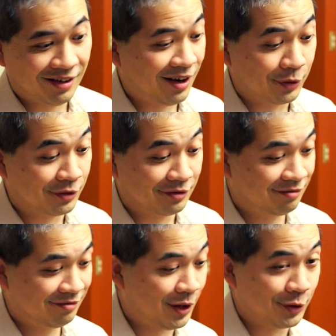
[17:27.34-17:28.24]
I
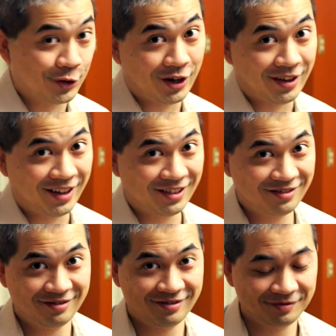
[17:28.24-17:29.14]
wouldn't try that.
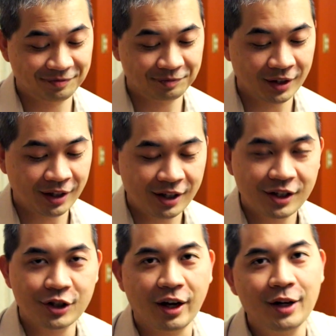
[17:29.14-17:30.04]

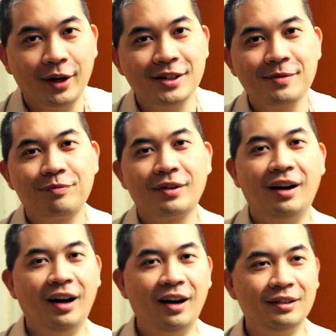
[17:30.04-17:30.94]
So anyways,
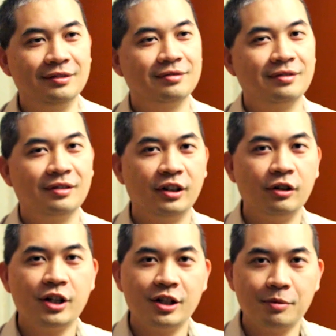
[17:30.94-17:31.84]

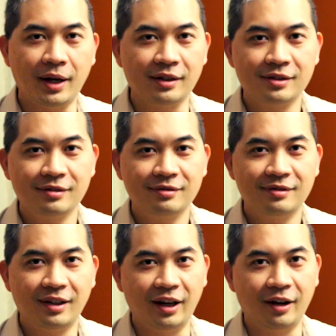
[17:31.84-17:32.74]
little change of pace.
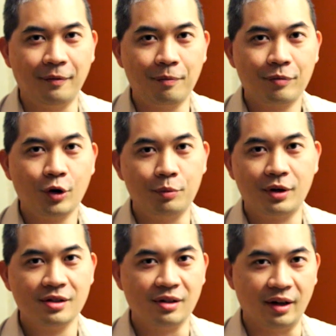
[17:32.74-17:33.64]
Hope you
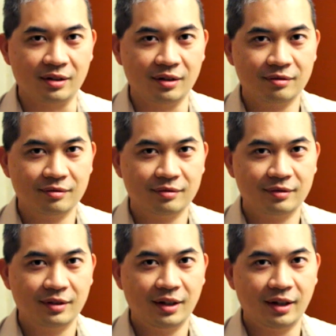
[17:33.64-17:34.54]
guys liked it.
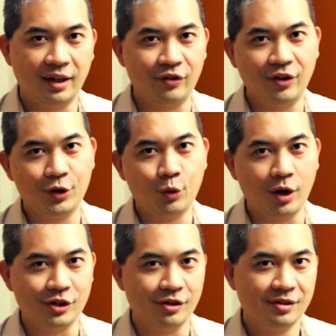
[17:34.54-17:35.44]
If you have any
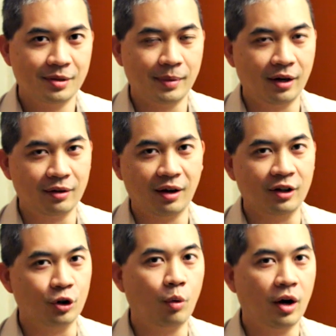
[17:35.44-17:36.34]
questions about
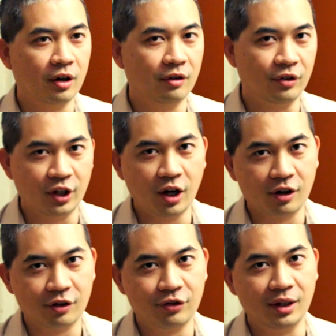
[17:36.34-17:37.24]
underwater
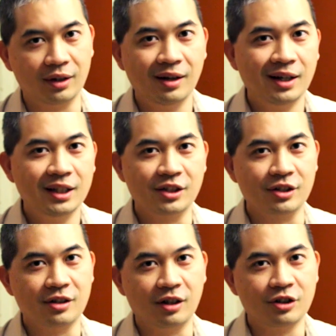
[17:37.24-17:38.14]
videography,
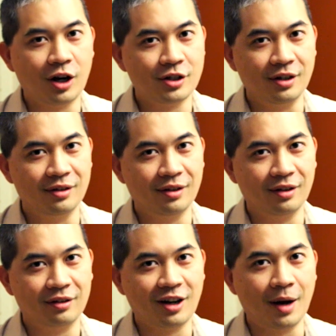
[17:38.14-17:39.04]
just toss it in
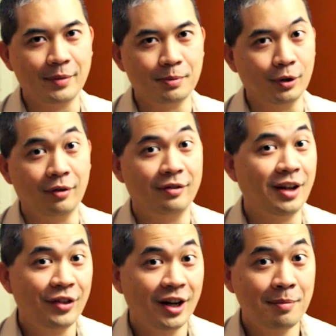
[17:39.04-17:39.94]
the comments below.
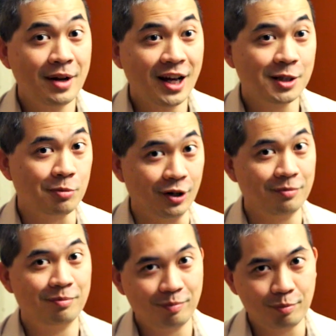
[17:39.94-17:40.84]
Not that I'm an
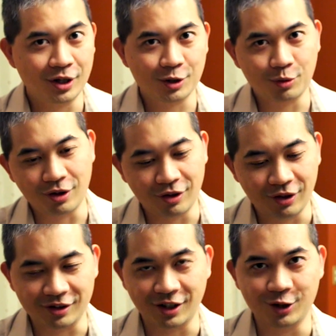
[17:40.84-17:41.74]
expert, but it's one of the
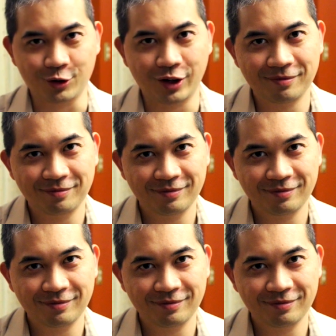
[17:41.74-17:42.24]
things I enjoy.